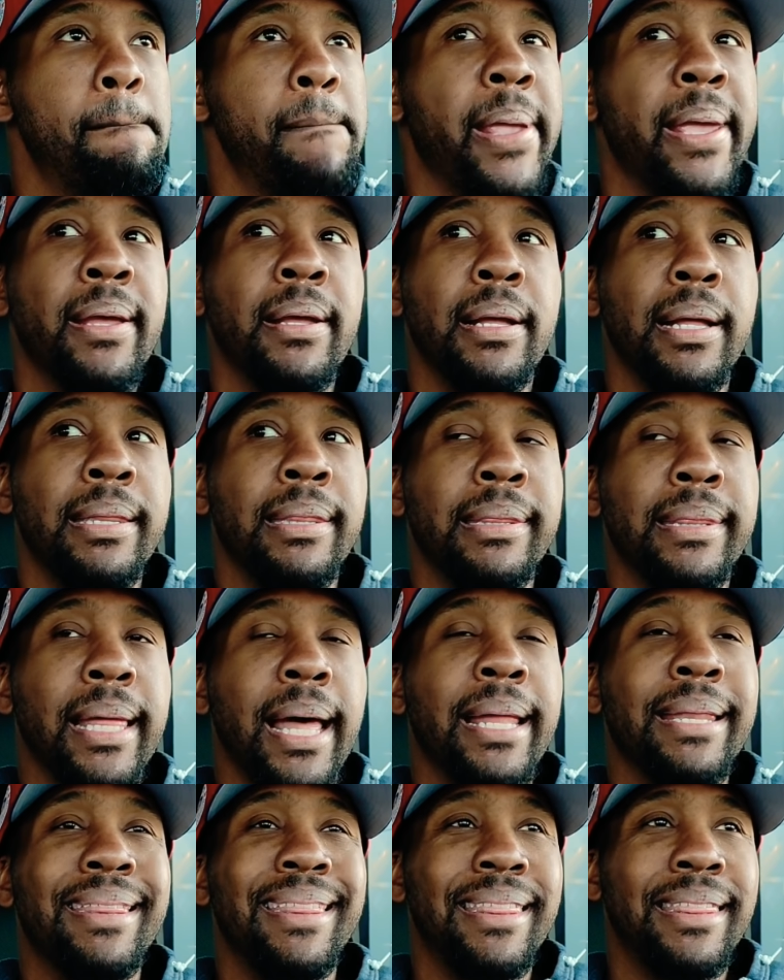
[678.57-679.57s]
Yeah, I
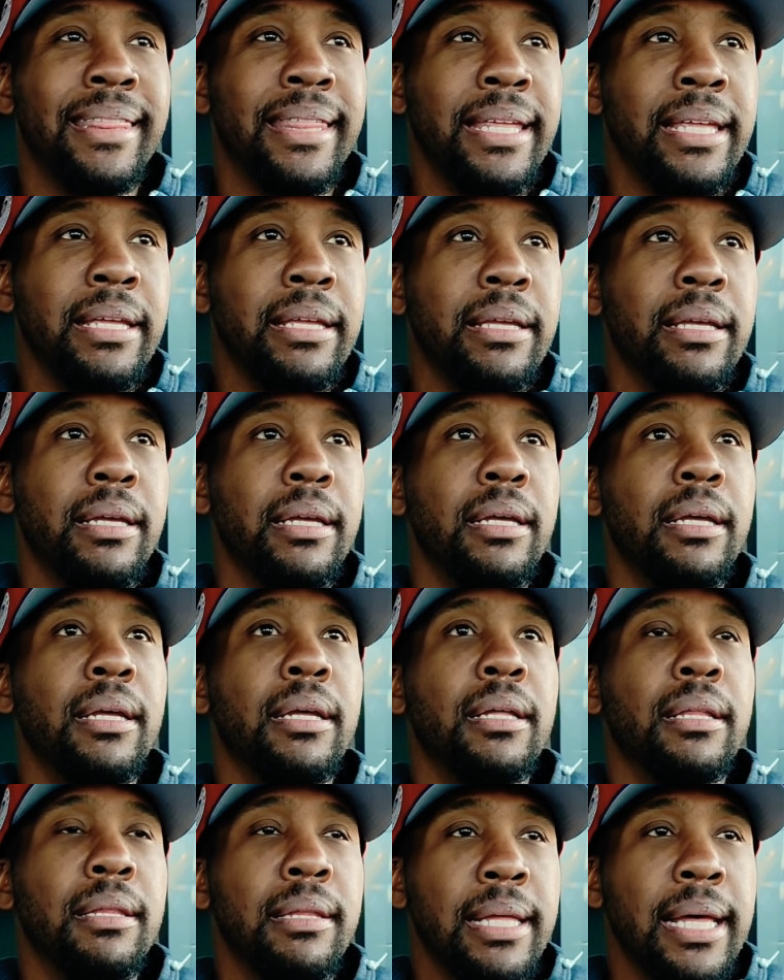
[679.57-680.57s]
think
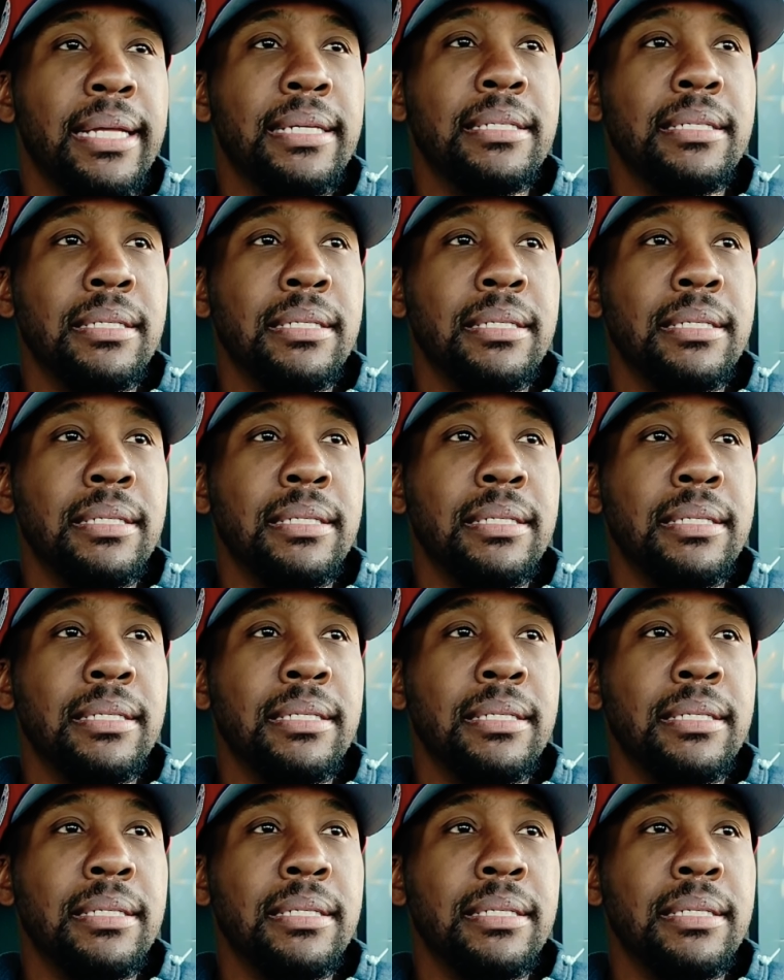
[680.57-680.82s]
that